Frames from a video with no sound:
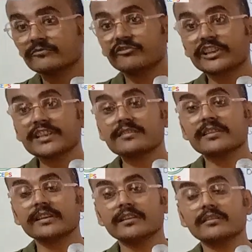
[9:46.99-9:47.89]
Which is
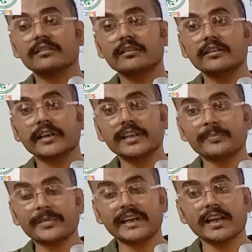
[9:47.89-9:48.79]

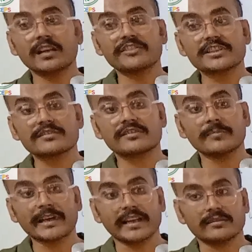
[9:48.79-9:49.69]
independent and which is
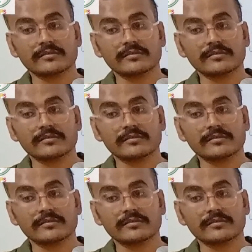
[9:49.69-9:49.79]
dependent?